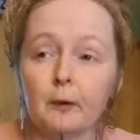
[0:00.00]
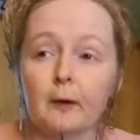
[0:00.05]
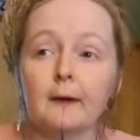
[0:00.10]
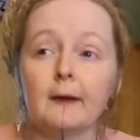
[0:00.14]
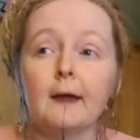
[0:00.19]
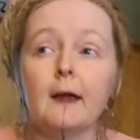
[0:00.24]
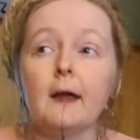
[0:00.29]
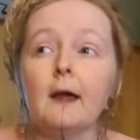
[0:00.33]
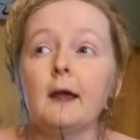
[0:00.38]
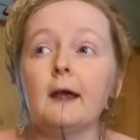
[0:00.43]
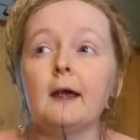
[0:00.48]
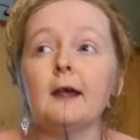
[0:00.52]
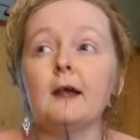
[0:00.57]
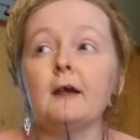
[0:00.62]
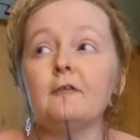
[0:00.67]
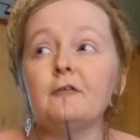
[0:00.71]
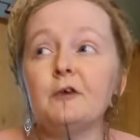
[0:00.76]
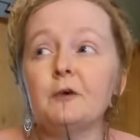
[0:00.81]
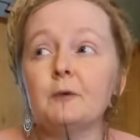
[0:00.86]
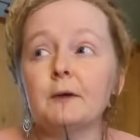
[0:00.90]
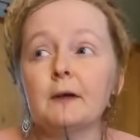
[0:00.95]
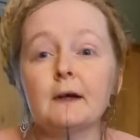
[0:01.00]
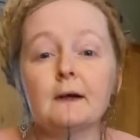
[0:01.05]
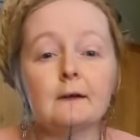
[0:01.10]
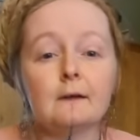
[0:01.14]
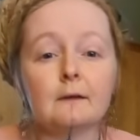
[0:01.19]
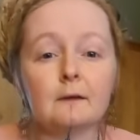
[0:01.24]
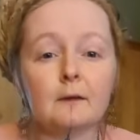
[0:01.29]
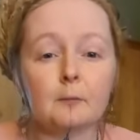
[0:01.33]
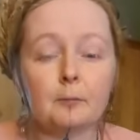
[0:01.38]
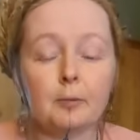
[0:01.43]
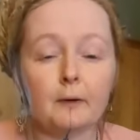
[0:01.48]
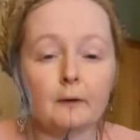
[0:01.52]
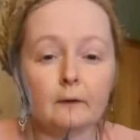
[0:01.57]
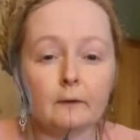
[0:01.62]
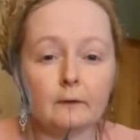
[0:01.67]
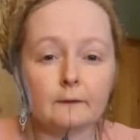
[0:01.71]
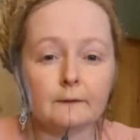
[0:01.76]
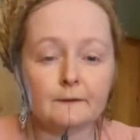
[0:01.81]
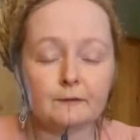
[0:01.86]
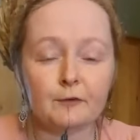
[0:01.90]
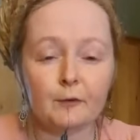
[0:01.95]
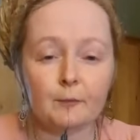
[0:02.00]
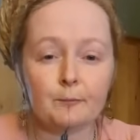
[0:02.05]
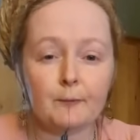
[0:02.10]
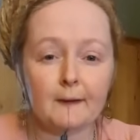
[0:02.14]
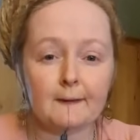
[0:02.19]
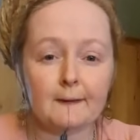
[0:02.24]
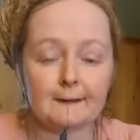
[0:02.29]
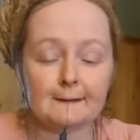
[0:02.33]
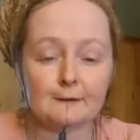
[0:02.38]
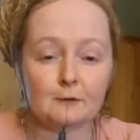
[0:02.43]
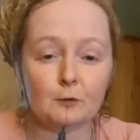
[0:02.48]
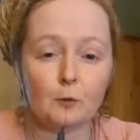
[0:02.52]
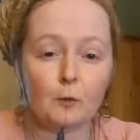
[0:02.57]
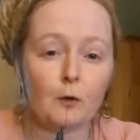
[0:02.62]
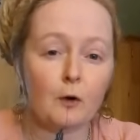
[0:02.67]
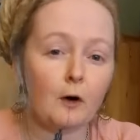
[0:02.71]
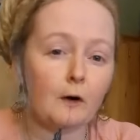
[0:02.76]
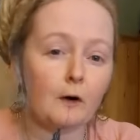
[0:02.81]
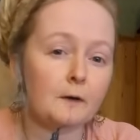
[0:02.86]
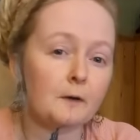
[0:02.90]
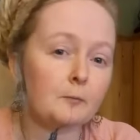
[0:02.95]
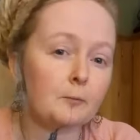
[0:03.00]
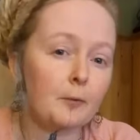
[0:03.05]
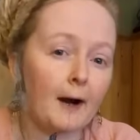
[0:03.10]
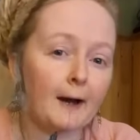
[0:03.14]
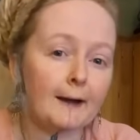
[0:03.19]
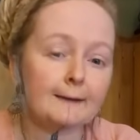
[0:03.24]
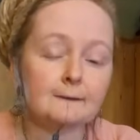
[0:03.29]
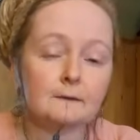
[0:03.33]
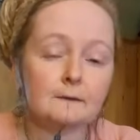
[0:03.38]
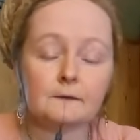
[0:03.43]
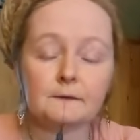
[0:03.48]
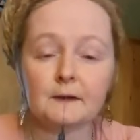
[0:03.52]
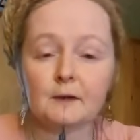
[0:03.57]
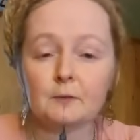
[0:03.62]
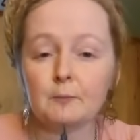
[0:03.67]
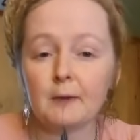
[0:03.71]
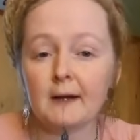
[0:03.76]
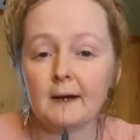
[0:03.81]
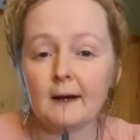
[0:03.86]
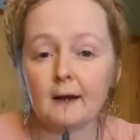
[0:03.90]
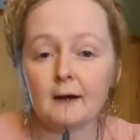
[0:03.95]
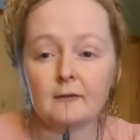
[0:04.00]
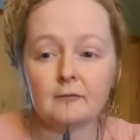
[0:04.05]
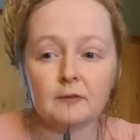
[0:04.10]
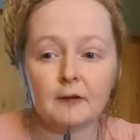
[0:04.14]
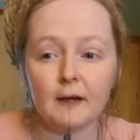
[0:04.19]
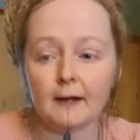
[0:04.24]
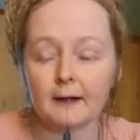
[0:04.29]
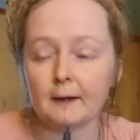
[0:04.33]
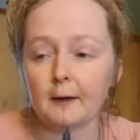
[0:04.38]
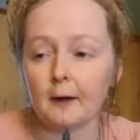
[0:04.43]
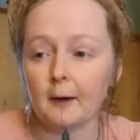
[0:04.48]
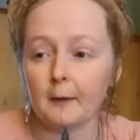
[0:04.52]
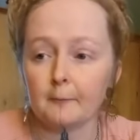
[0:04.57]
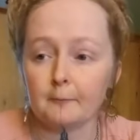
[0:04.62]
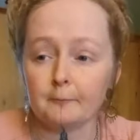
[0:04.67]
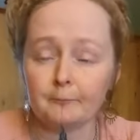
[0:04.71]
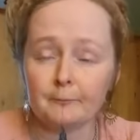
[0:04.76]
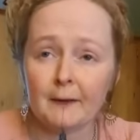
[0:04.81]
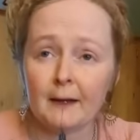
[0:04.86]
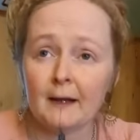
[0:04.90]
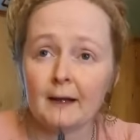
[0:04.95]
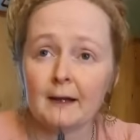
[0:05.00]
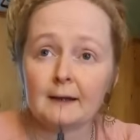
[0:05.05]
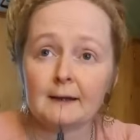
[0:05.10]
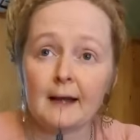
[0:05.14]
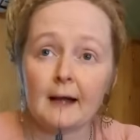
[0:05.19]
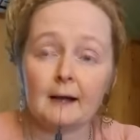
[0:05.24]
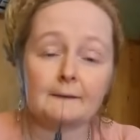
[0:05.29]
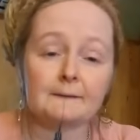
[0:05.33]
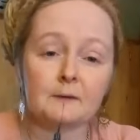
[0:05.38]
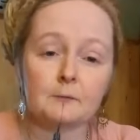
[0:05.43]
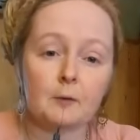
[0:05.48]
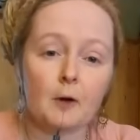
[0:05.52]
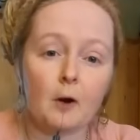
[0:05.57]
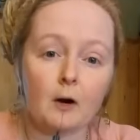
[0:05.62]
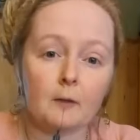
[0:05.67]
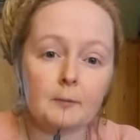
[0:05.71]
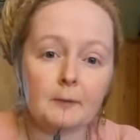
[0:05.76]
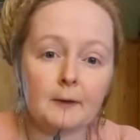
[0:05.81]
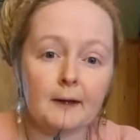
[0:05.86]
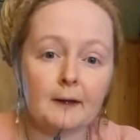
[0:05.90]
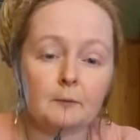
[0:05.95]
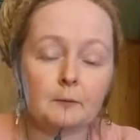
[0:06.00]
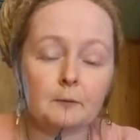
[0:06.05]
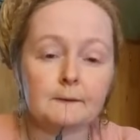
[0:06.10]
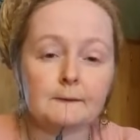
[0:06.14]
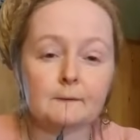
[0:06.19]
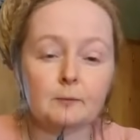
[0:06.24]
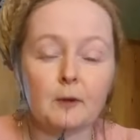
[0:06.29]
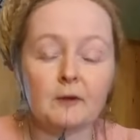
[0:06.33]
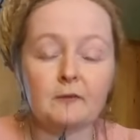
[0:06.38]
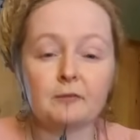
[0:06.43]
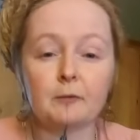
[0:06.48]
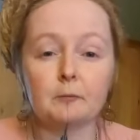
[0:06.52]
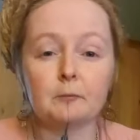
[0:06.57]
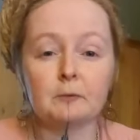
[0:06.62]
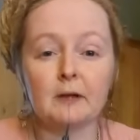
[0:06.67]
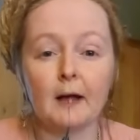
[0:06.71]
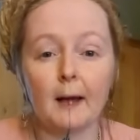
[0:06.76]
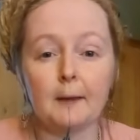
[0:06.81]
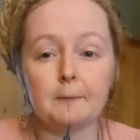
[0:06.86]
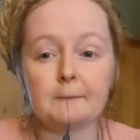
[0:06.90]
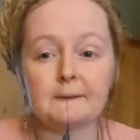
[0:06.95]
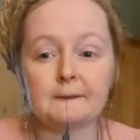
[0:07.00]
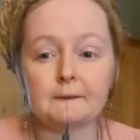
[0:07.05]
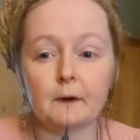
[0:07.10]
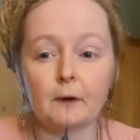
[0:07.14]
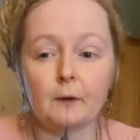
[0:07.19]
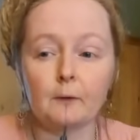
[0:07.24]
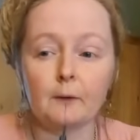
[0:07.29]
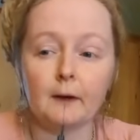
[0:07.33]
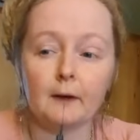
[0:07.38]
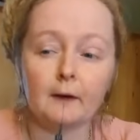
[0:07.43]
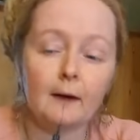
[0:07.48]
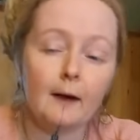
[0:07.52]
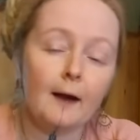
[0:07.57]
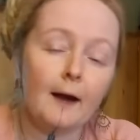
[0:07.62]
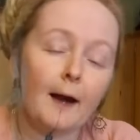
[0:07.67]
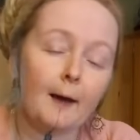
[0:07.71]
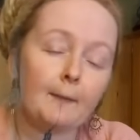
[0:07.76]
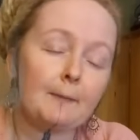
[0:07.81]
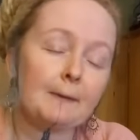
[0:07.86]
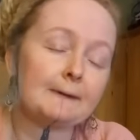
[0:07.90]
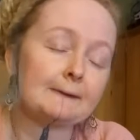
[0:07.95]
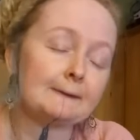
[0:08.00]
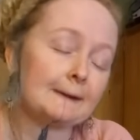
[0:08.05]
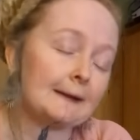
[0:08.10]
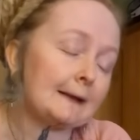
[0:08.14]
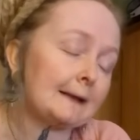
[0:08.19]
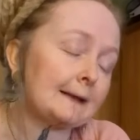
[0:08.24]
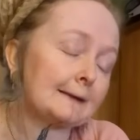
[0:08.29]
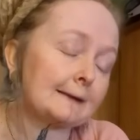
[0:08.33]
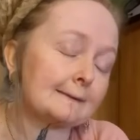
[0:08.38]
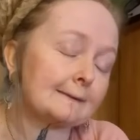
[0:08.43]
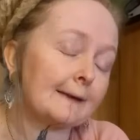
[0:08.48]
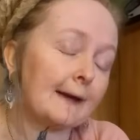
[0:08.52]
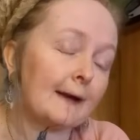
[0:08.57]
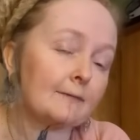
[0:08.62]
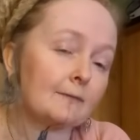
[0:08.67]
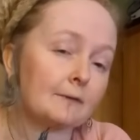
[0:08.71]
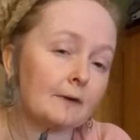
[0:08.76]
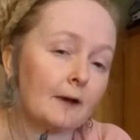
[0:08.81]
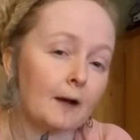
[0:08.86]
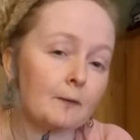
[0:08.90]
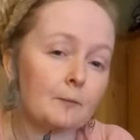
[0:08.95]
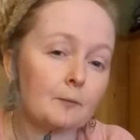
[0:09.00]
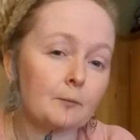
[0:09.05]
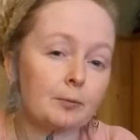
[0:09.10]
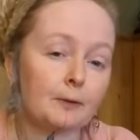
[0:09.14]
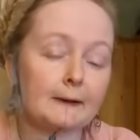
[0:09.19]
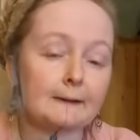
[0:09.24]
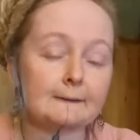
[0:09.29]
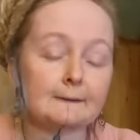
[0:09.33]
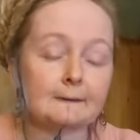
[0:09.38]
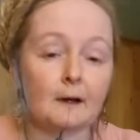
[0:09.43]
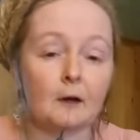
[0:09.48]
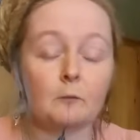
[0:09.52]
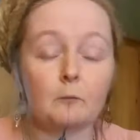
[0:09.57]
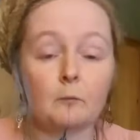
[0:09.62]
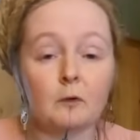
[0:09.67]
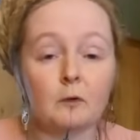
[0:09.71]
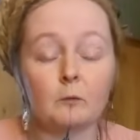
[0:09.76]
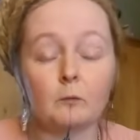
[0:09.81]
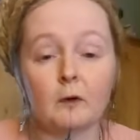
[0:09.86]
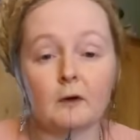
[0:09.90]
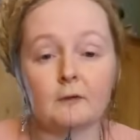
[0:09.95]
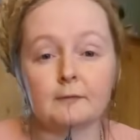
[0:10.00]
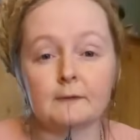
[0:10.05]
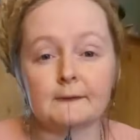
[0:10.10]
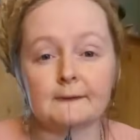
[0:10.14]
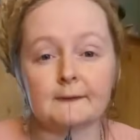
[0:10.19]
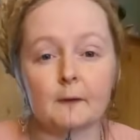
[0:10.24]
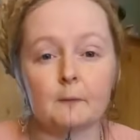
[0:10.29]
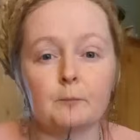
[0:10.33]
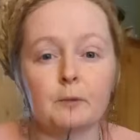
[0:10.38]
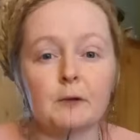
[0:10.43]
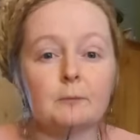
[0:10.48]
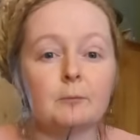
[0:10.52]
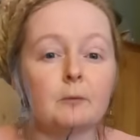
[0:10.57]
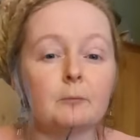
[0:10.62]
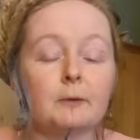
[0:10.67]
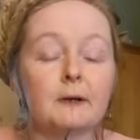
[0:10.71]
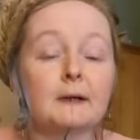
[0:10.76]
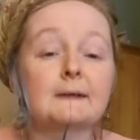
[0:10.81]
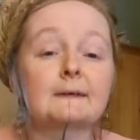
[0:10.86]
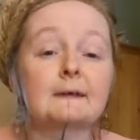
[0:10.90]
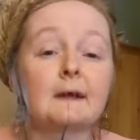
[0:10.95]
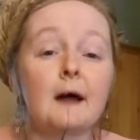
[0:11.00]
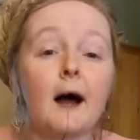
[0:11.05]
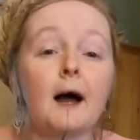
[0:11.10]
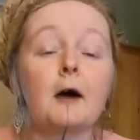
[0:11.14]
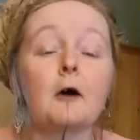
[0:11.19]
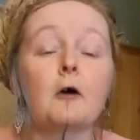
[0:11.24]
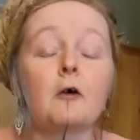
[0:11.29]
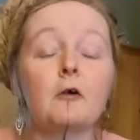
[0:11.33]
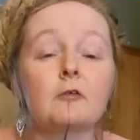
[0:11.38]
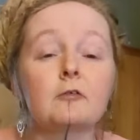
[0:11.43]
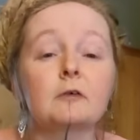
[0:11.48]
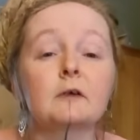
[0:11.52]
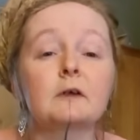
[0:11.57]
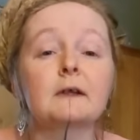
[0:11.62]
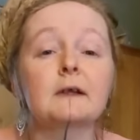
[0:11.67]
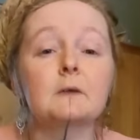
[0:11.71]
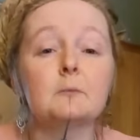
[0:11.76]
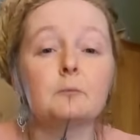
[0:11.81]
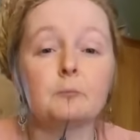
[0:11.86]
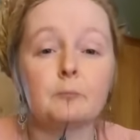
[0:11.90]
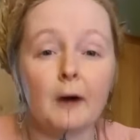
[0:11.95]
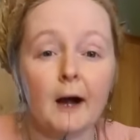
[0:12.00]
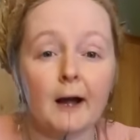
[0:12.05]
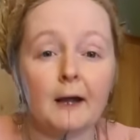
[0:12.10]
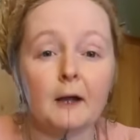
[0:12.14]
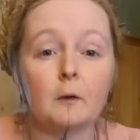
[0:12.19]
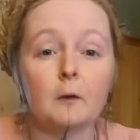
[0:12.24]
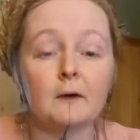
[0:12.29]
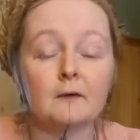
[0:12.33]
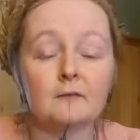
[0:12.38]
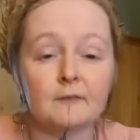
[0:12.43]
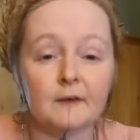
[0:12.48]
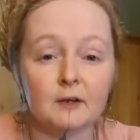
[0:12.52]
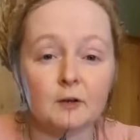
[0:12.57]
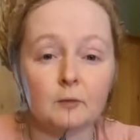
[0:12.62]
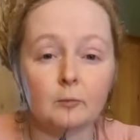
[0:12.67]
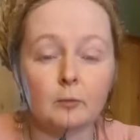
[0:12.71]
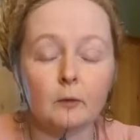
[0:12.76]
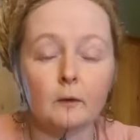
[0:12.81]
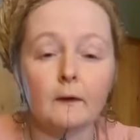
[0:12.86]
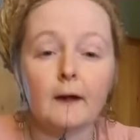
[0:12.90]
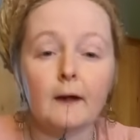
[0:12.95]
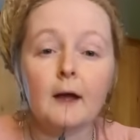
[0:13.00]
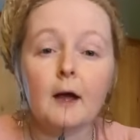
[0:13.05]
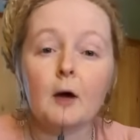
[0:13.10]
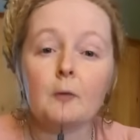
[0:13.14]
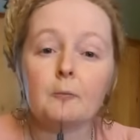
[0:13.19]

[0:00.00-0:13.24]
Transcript: But if you get the pills from like the store, you buy, it's usually made out of like calcium carbonate, which is made from limestone, and I'm not saying it doesn't have a time and place and that it wouldn't work for some people, but it's not overly bioavailable.